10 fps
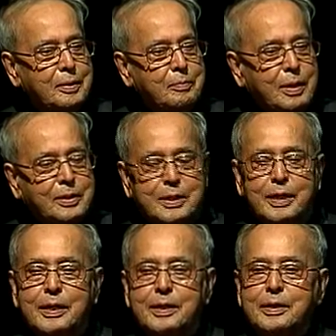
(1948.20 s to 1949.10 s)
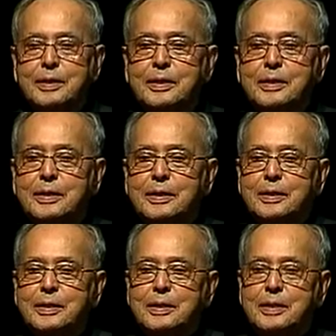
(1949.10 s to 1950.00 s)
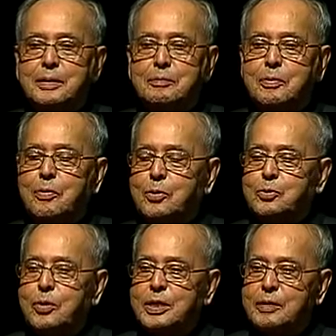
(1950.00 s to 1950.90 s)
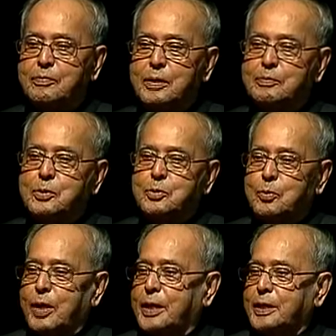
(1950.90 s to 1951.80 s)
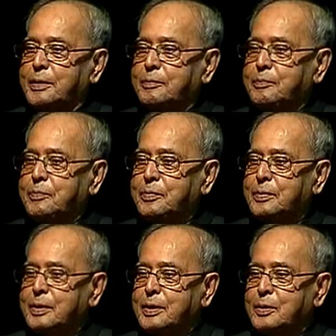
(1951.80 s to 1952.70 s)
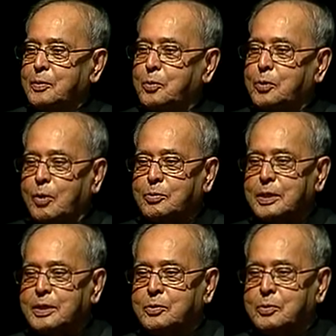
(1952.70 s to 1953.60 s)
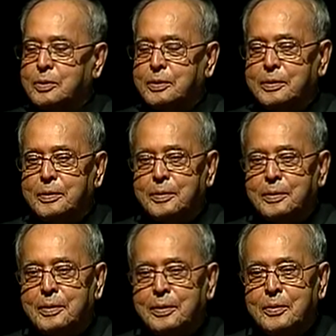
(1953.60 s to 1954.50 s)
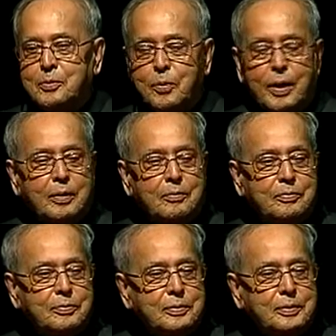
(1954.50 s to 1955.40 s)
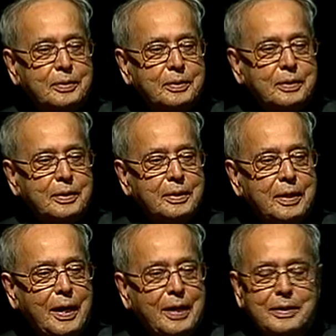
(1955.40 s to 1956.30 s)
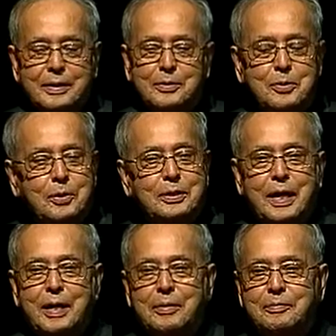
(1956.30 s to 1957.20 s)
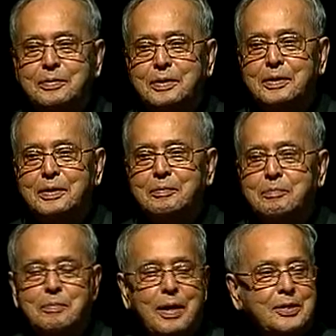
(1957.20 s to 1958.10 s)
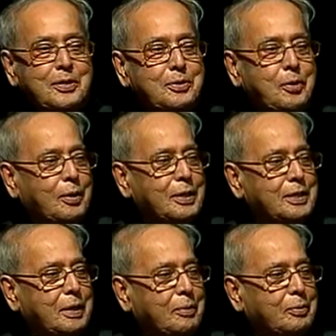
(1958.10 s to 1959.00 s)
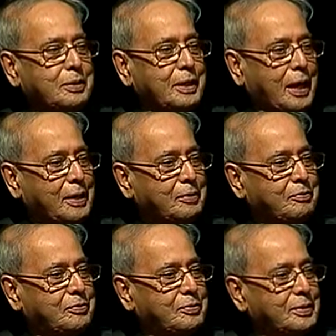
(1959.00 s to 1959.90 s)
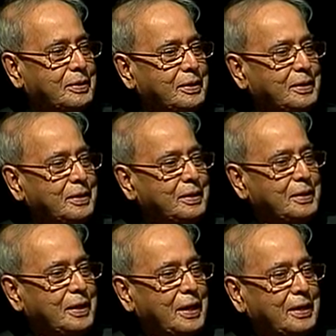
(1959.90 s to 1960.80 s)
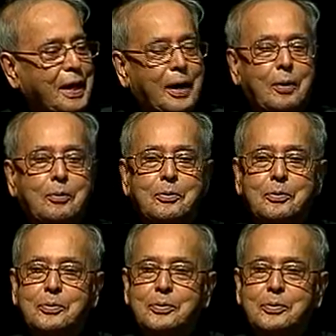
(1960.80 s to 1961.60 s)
But till before 25th July 2012, I did not have much knowledge about the life and how